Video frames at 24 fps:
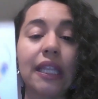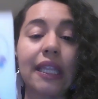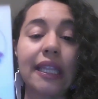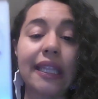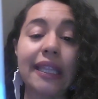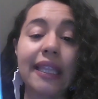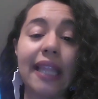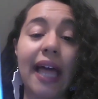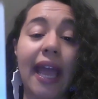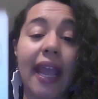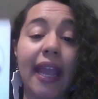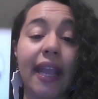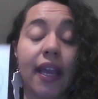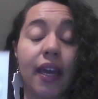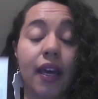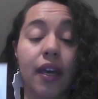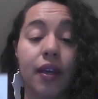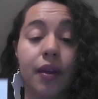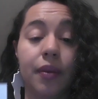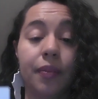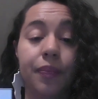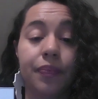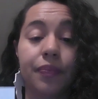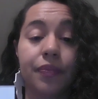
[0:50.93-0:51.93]

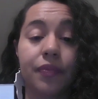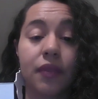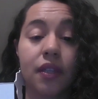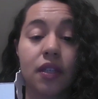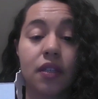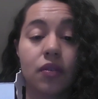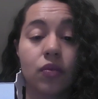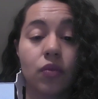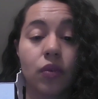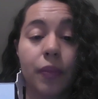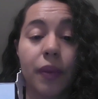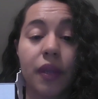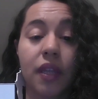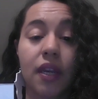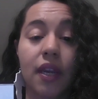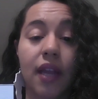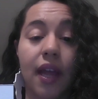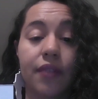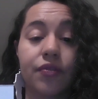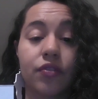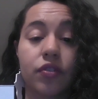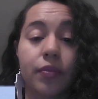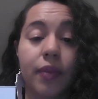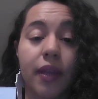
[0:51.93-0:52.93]
Like. Repeat it
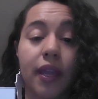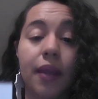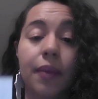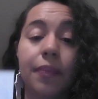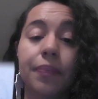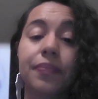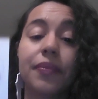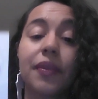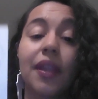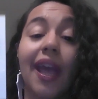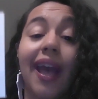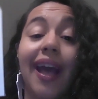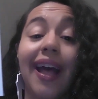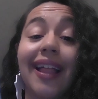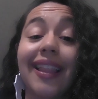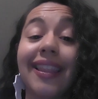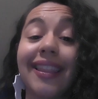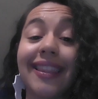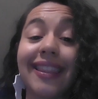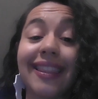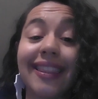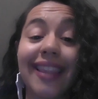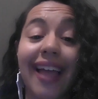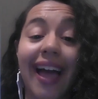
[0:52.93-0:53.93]
after me.
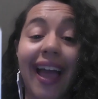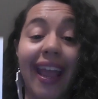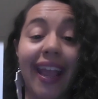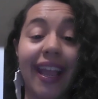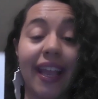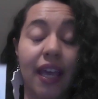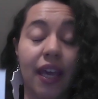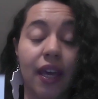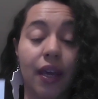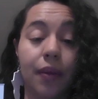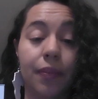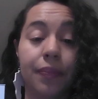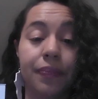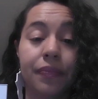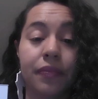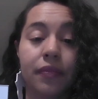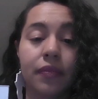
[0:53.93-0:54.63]
Like.